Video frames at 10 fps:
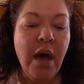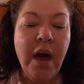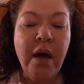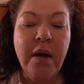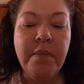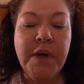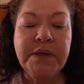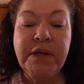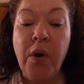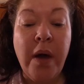
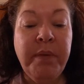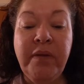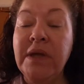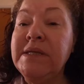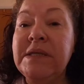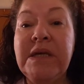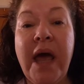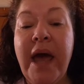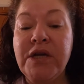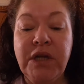So I mean, this is
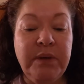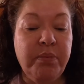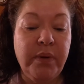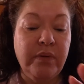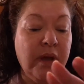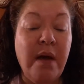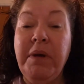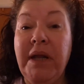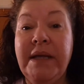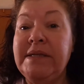actually, I
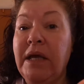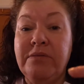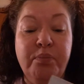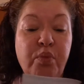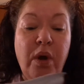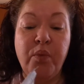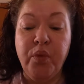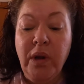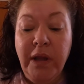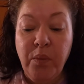mean, it's
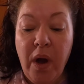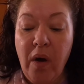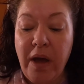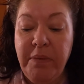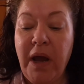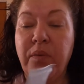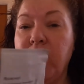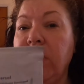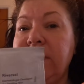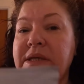really well. I mean, I
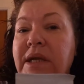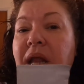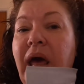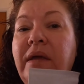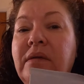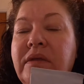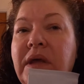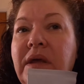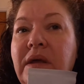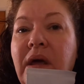really did like
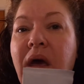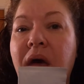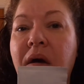the